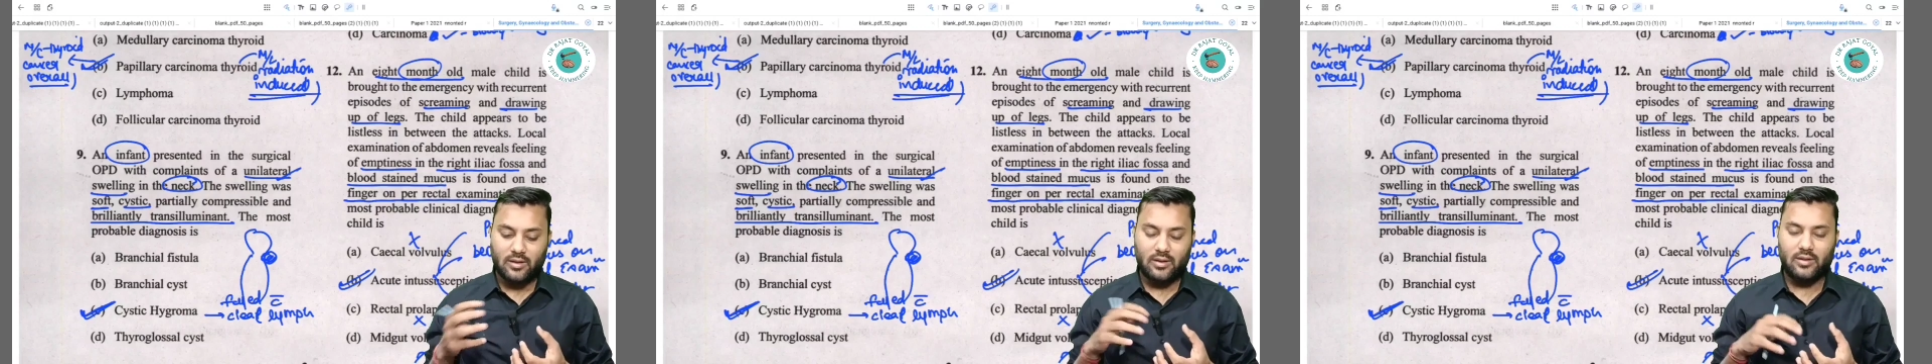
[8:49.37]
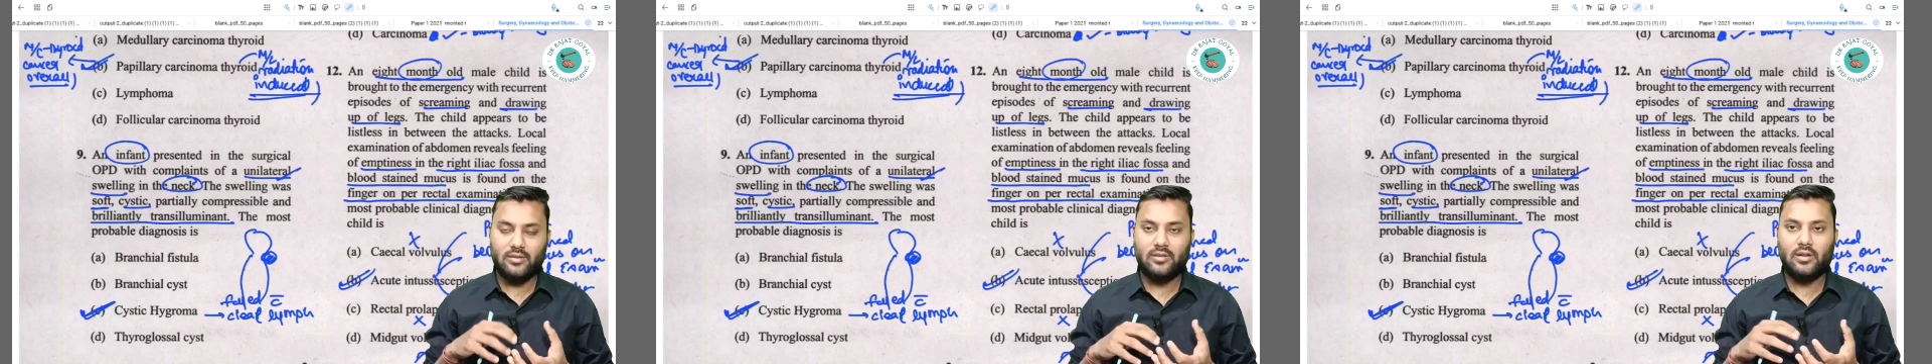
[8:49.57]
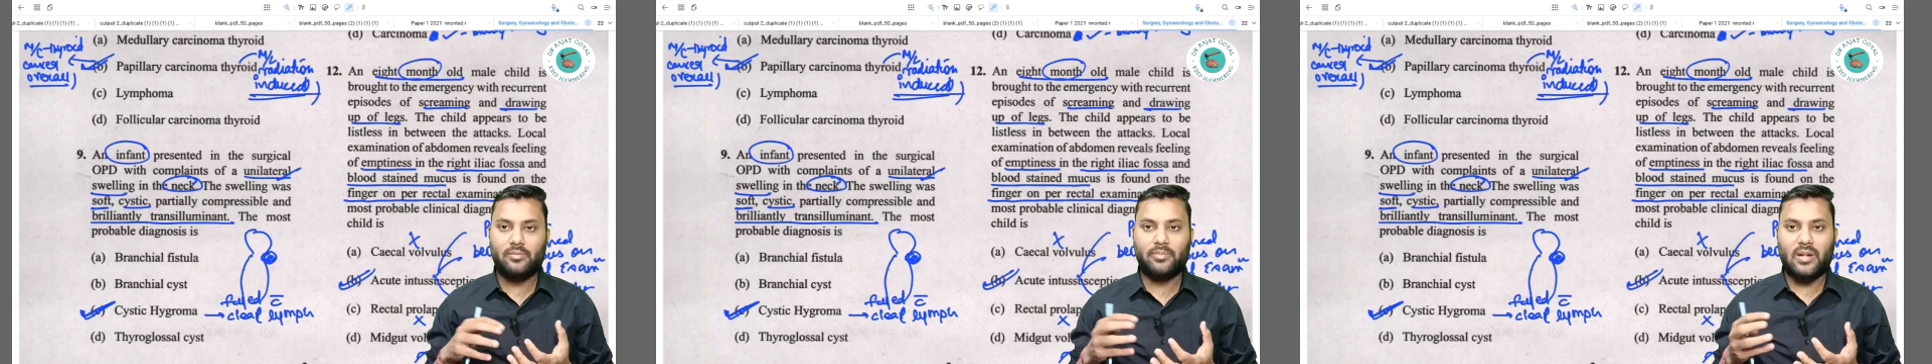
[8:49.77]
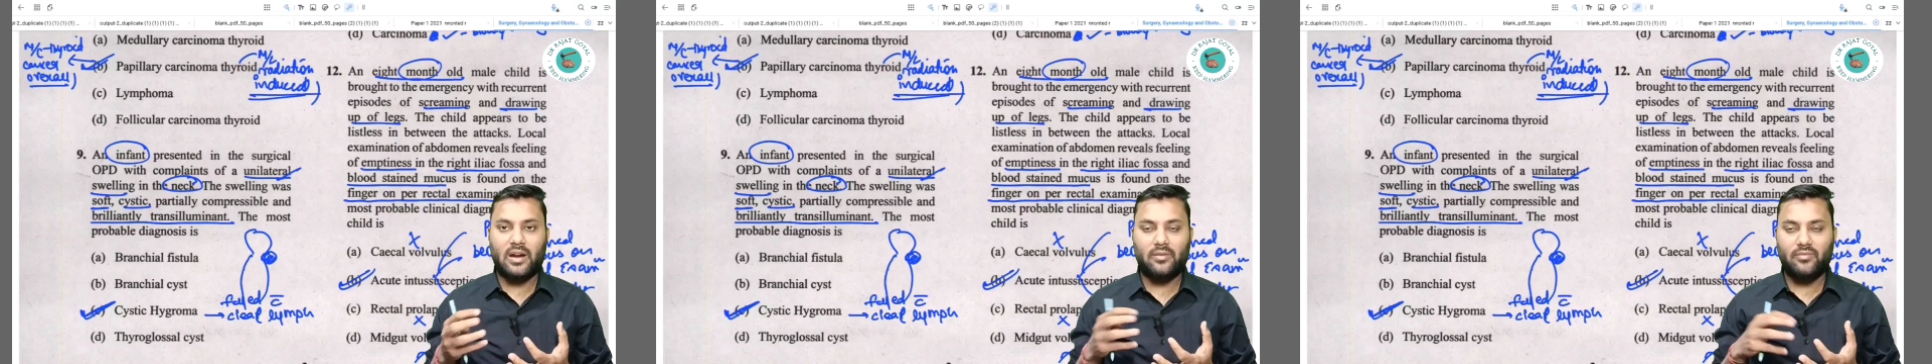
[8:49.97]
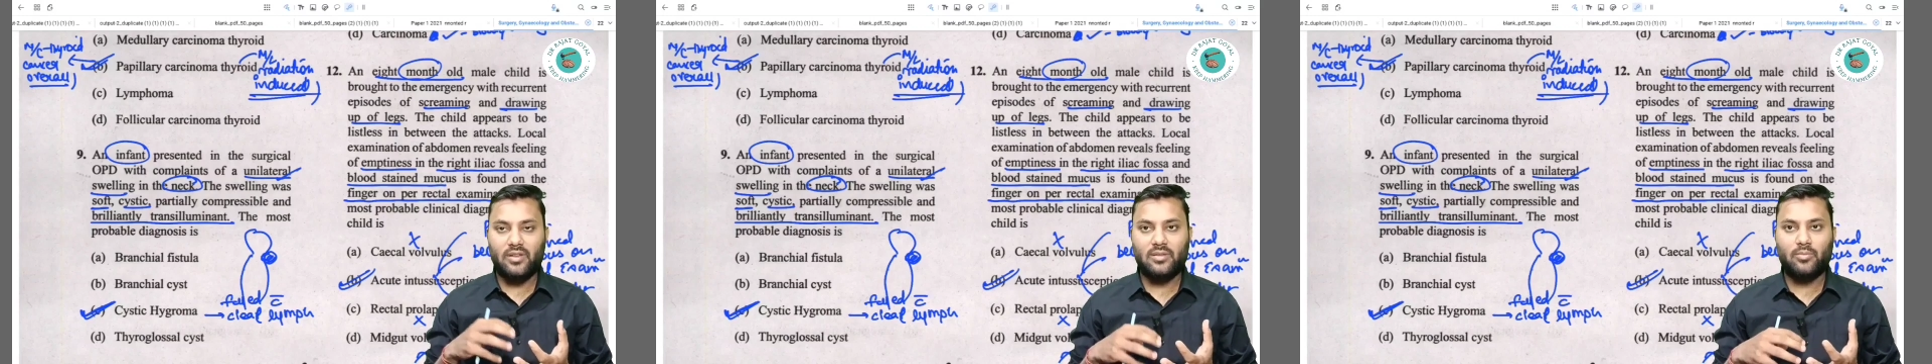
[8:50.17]
the
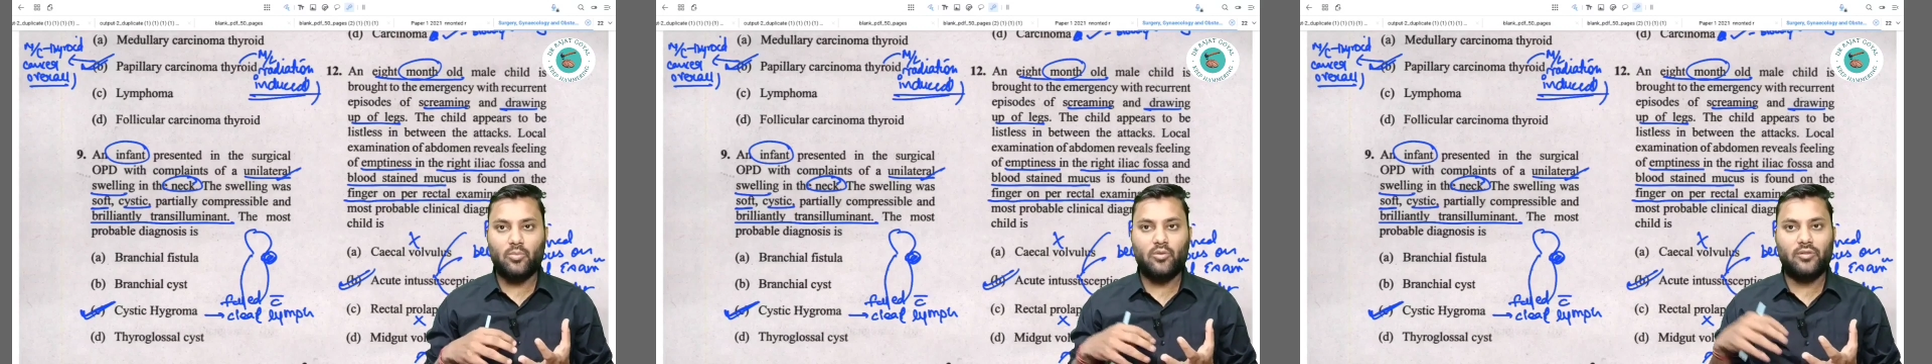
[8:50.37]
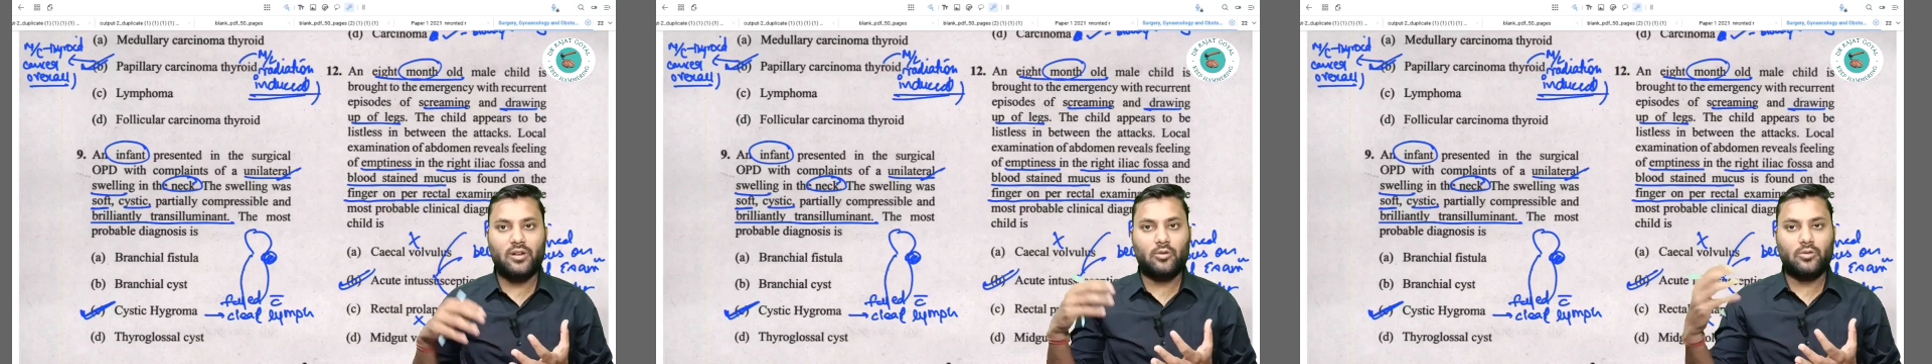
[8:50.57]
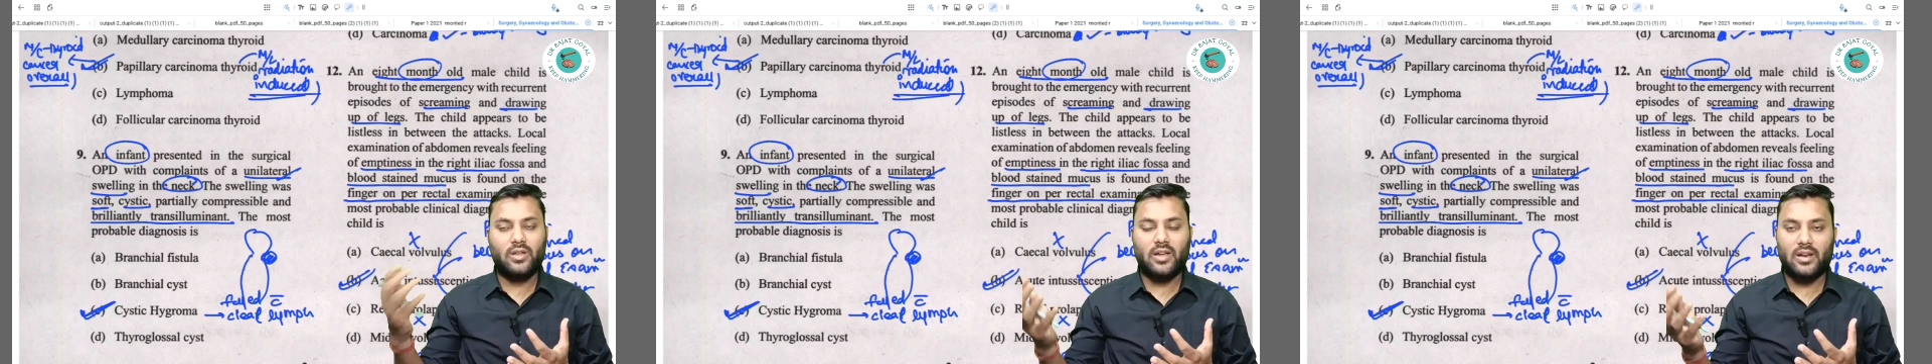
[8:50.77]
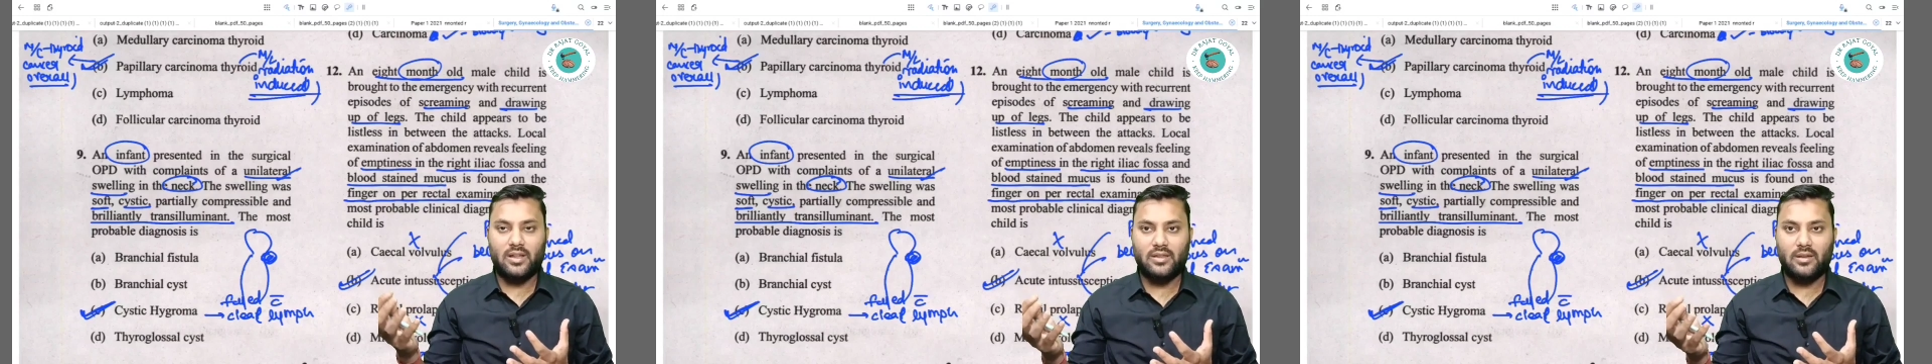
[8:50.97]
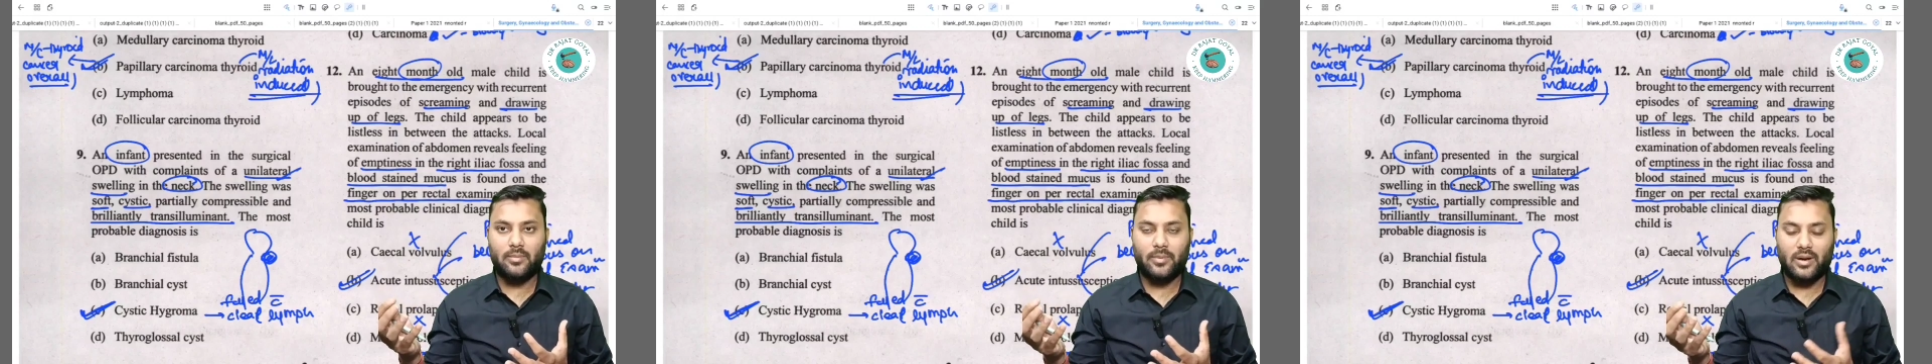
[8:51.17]
part which move into the
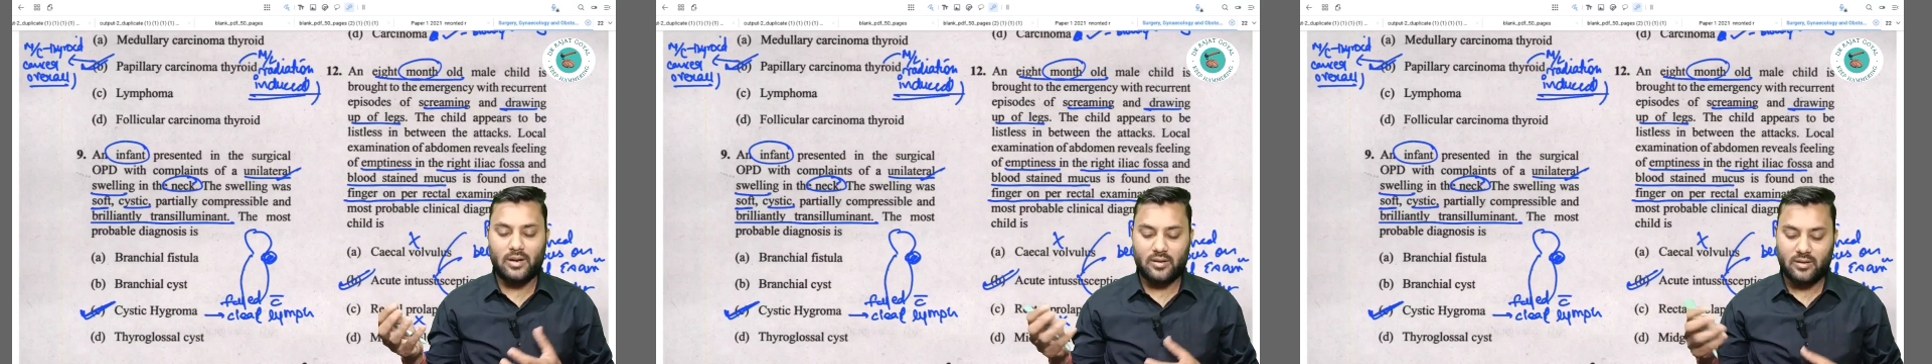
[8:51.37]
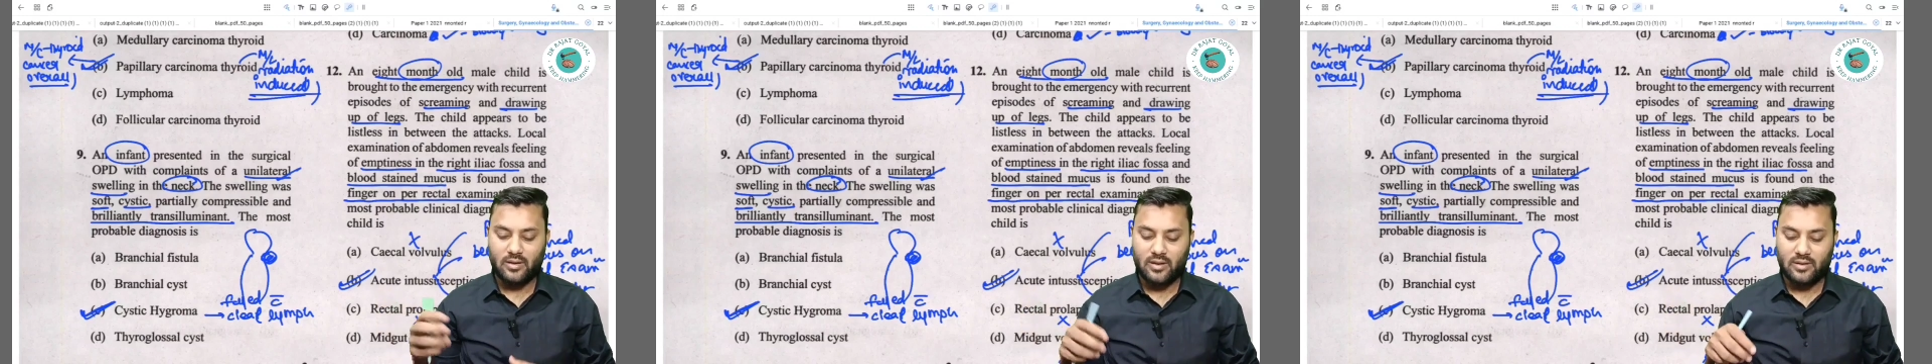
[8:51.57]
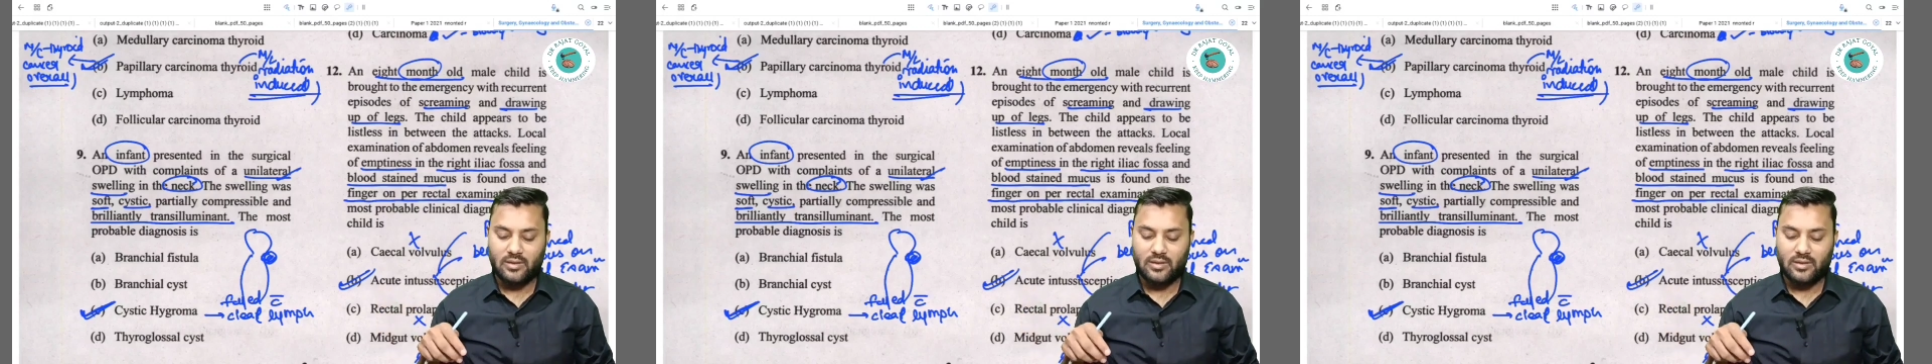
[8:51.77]
another part,